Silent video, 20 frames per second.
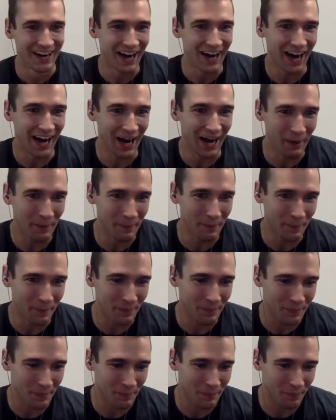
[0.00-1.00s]
um,
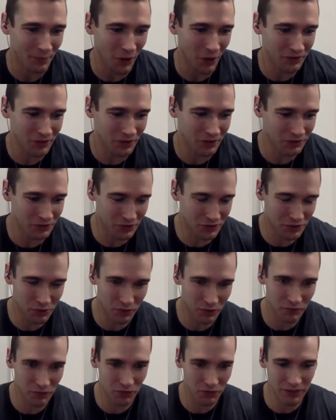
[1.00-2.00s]
but our, you know just
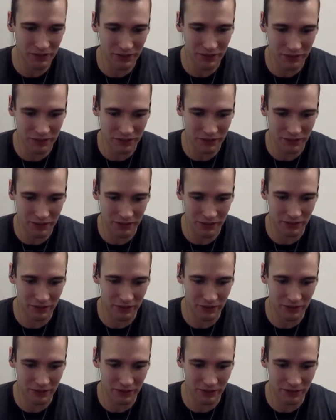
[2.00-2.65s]
sort of transitioning